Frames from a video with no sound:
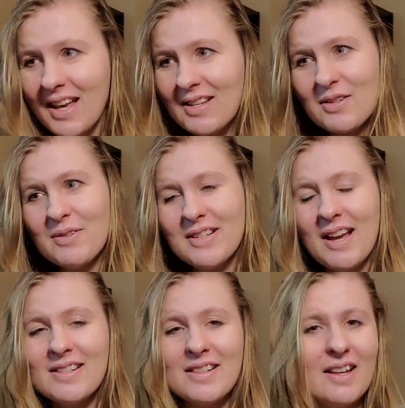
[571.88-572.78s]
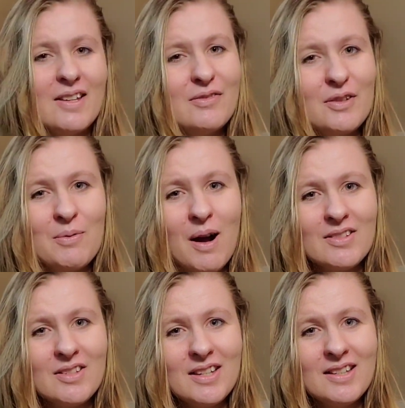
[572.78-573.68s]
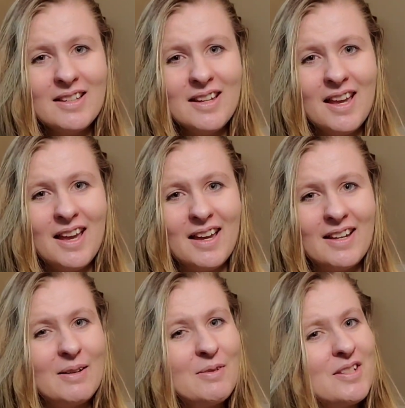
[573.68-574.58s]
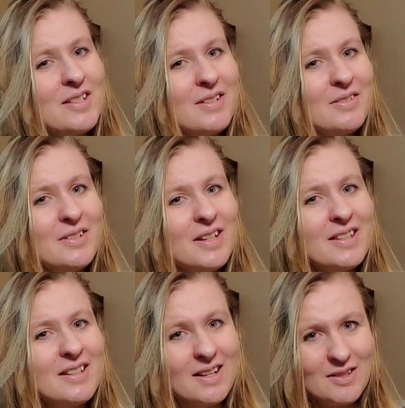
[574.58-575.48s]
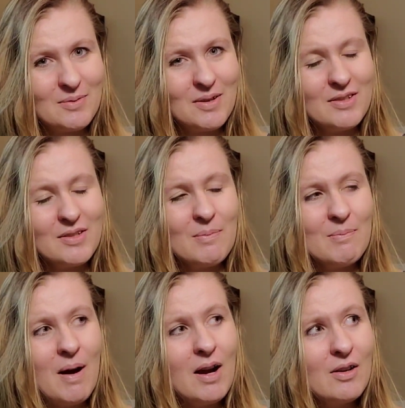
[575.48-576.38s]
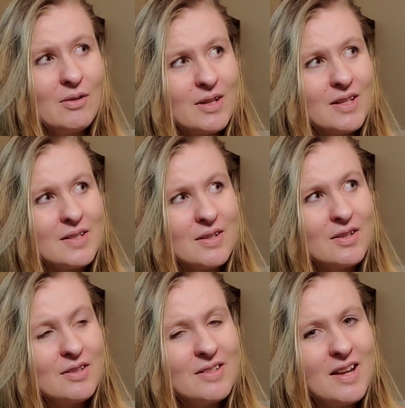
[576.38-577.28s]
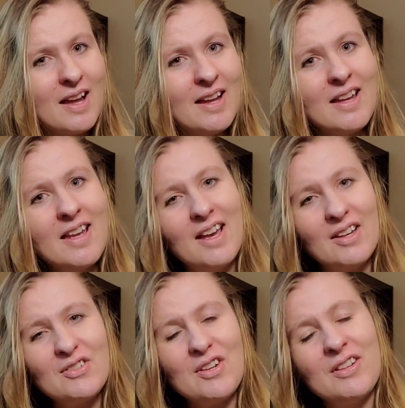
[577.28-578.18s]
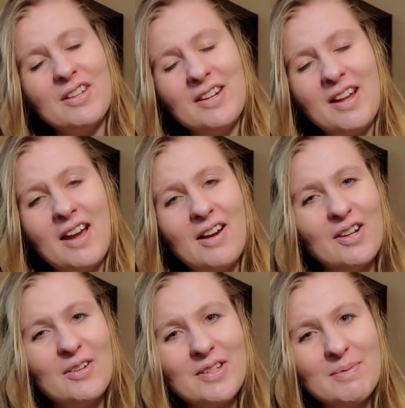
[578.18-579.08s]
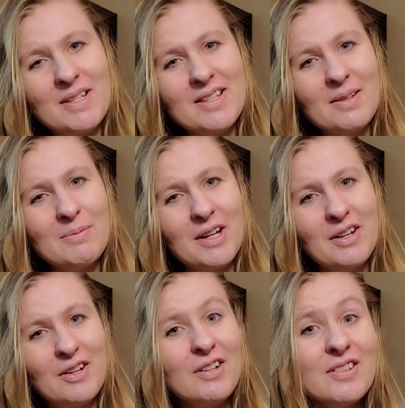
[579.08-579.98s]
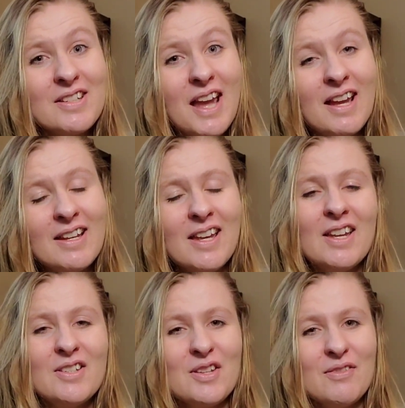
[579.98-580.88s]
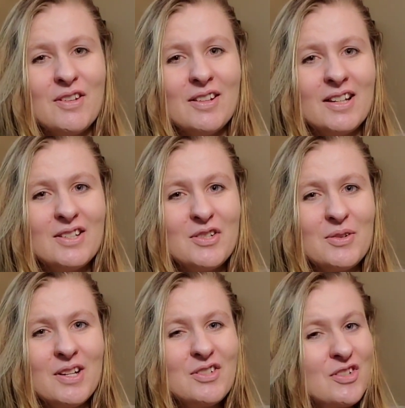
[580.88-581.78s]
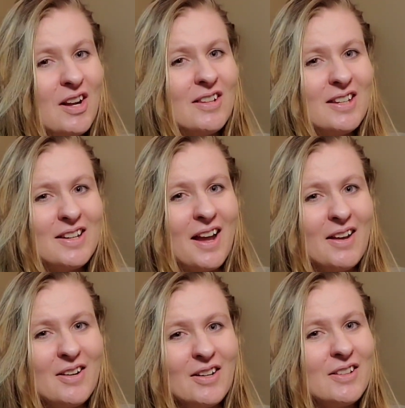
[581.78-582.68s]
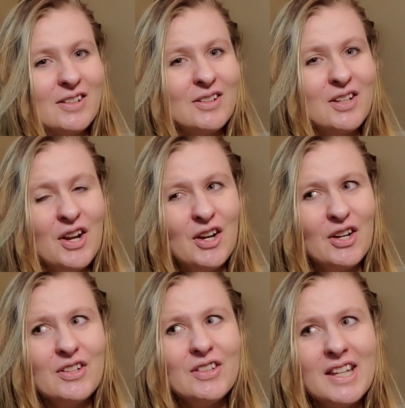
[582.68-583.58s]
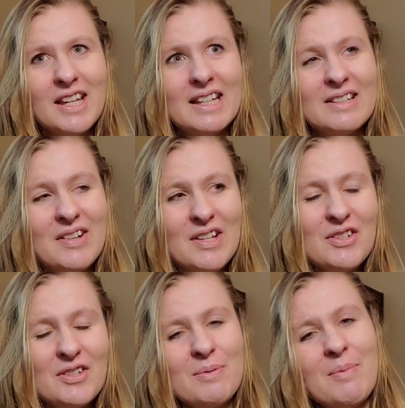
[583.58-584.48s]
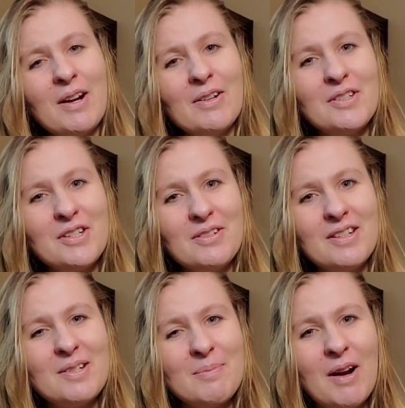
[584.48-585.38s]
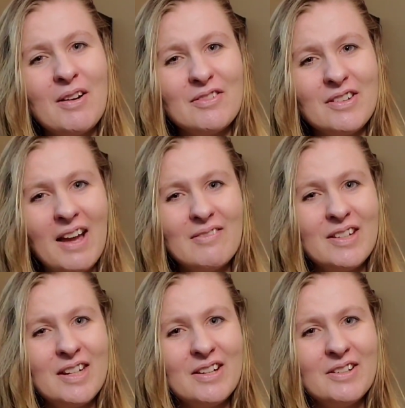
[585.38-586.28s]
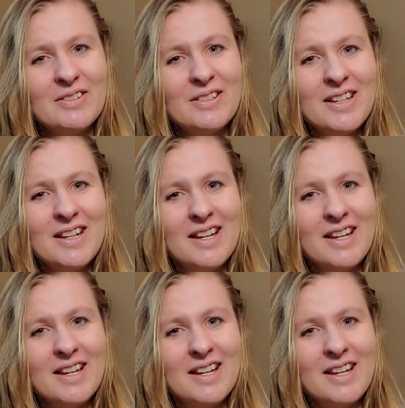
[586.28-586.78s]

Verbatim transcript: As always, guys, thank you for watching. And I will see you in the next one. Tomorrow is Earth Day, and Charlotte and I are going to be celebrating Earth Day. So if you'd like to join Charlotte and I on our little earthy adventure tomorrow, tune in tomorrow for that video.